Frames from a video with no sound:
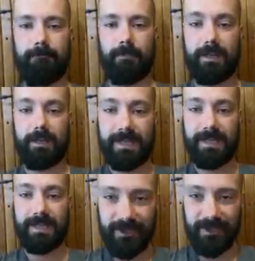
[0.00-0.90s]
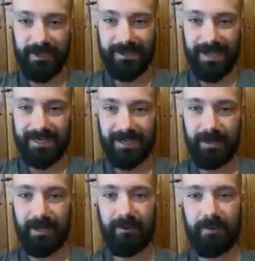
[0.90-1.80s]
Tavish is asking
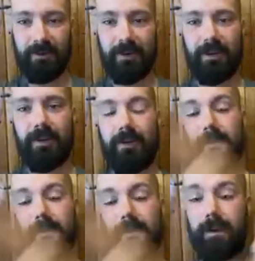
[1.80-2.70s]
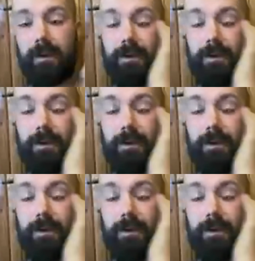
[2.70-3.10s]
me if I'm going to go. God, I could get